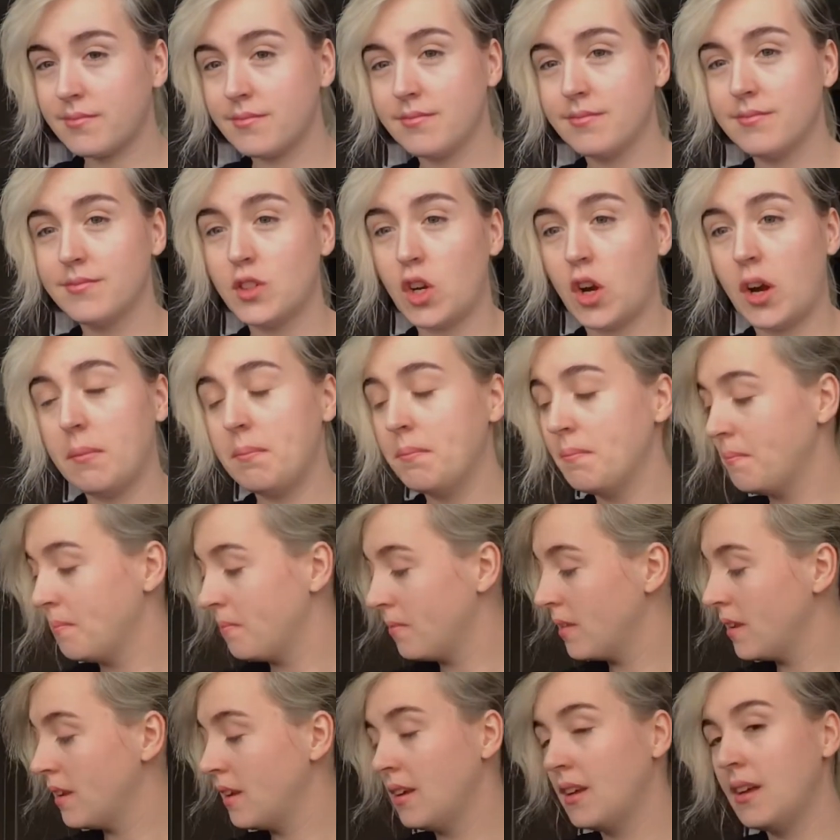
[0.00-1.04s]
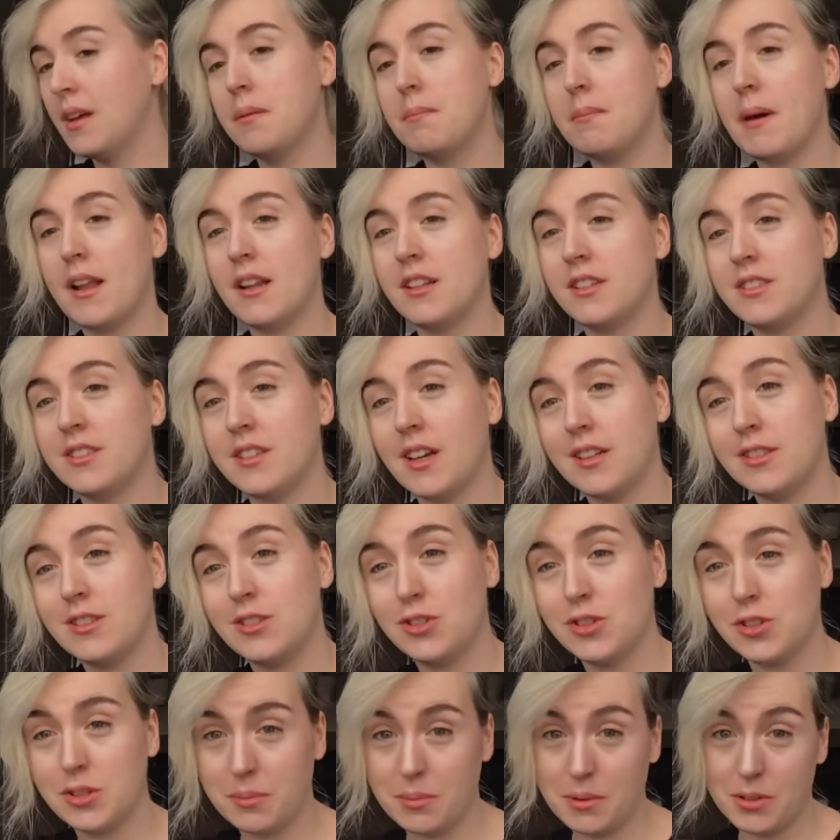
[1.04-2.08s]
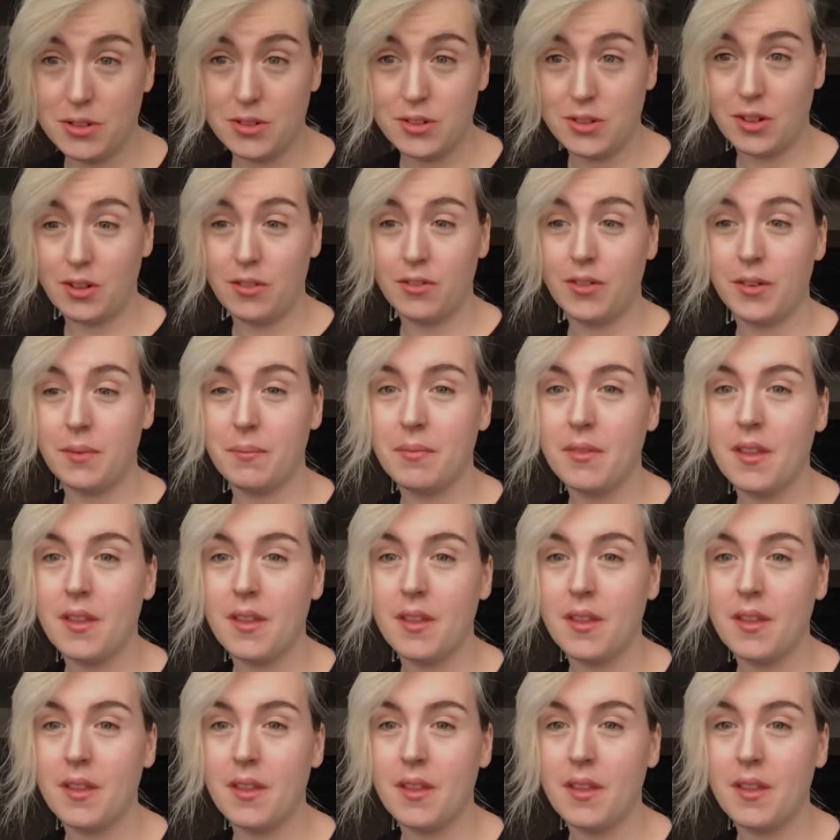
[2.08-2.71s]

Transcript: sorry, Bella decided to join me on the sofa.